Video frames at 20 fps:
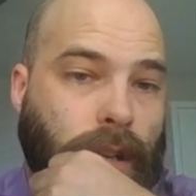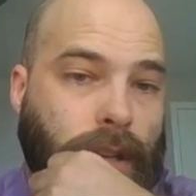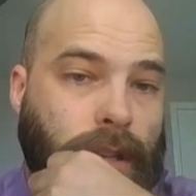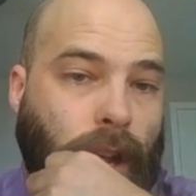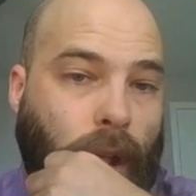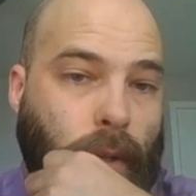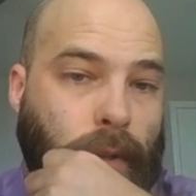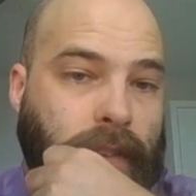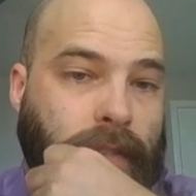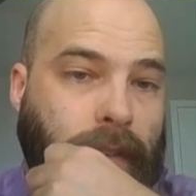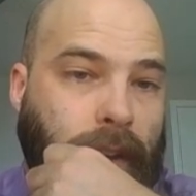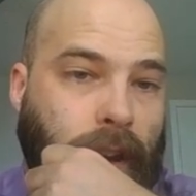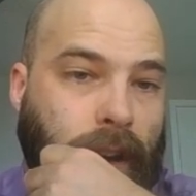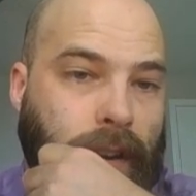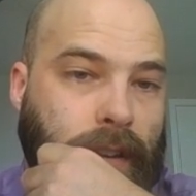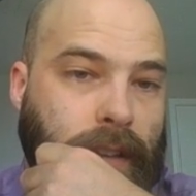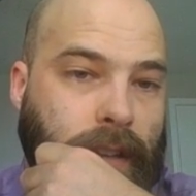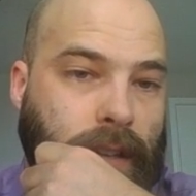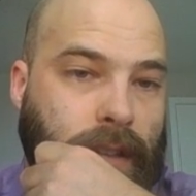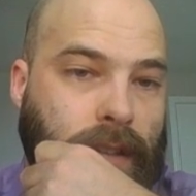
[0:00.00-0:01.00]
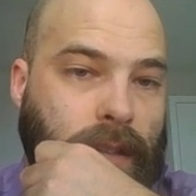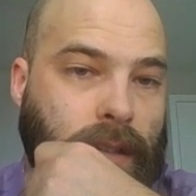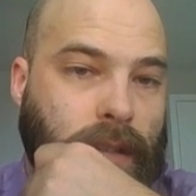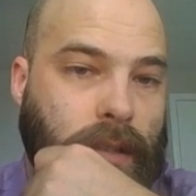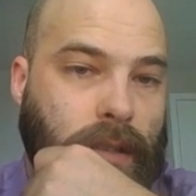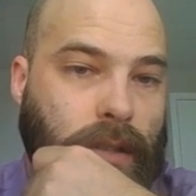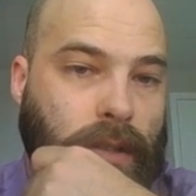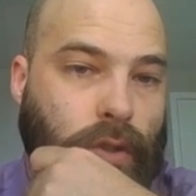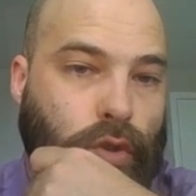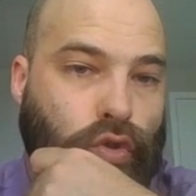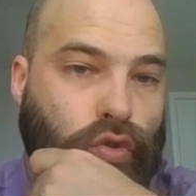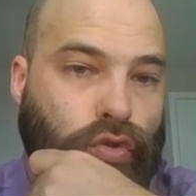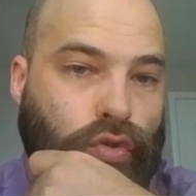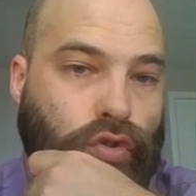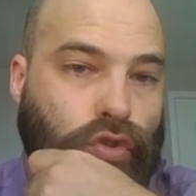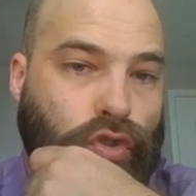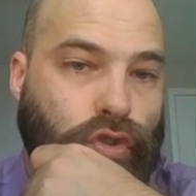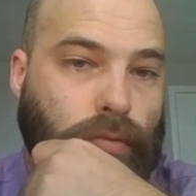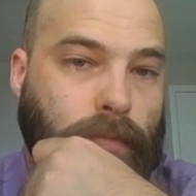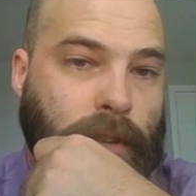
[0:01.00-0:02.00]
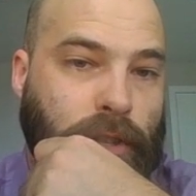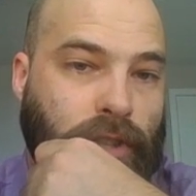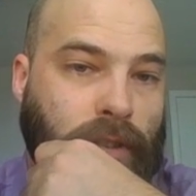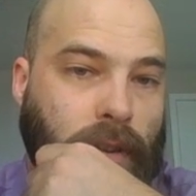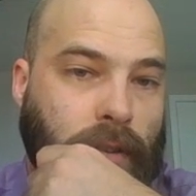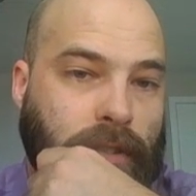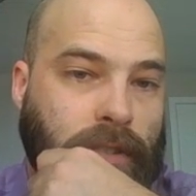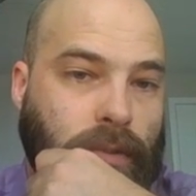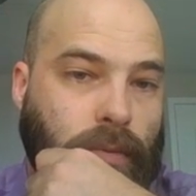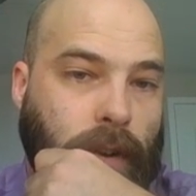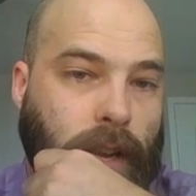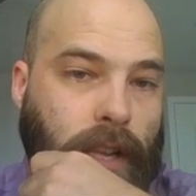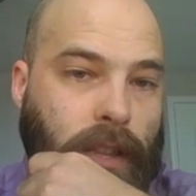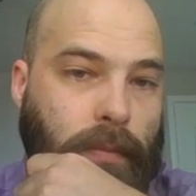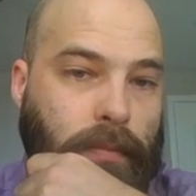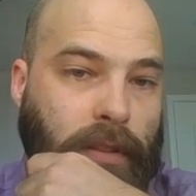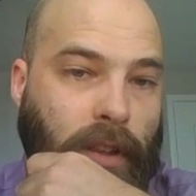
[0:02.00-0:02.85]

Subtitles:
Tolerance of heretics, missionary strength